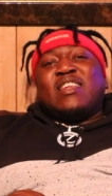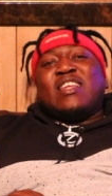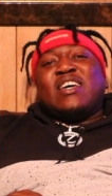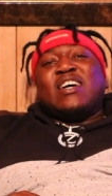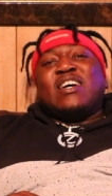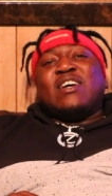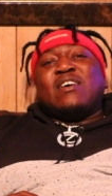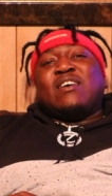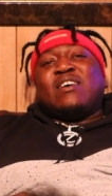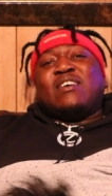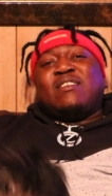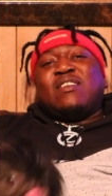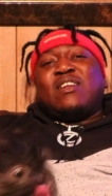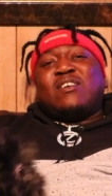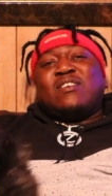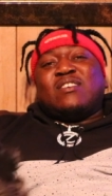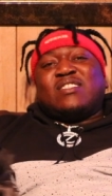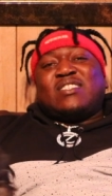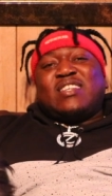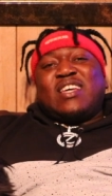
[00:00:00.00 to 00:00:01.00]
none, you
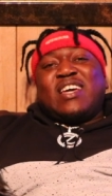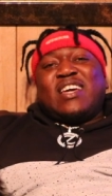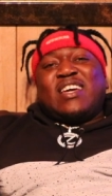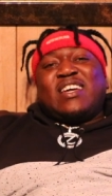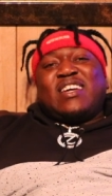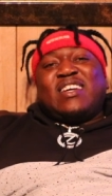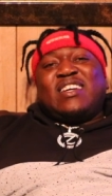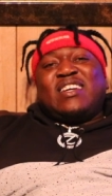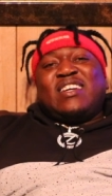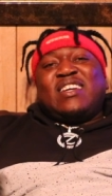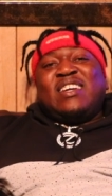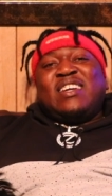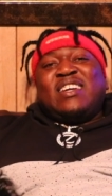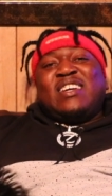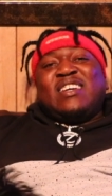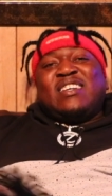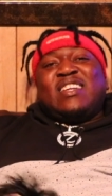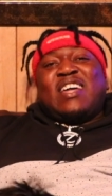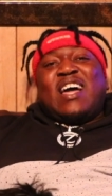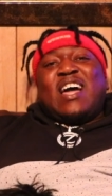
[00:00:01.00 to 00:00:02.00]
know what I'm saying? Yeah.
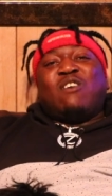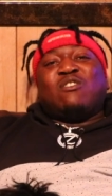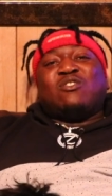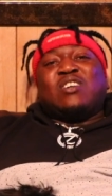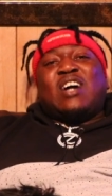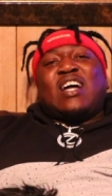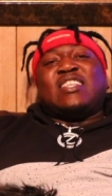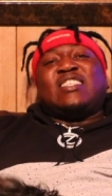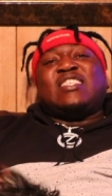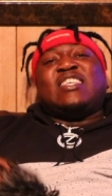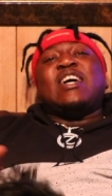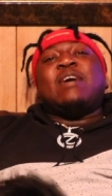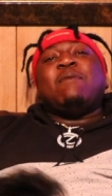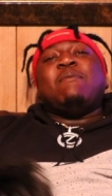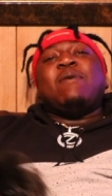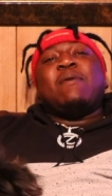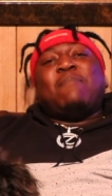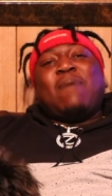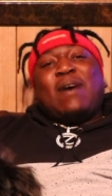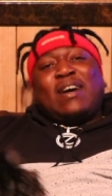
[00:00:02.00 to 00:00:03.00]
How you gonna try to tell
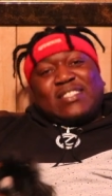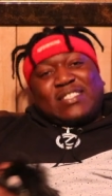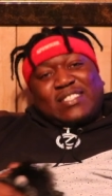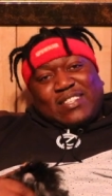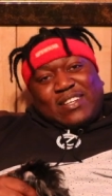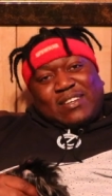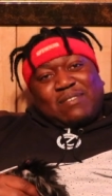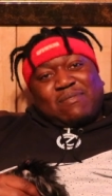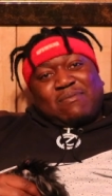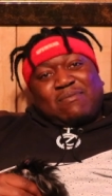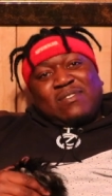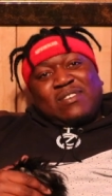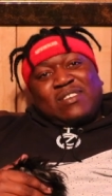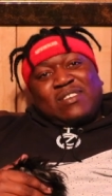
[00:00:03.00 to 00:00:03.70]
me about something?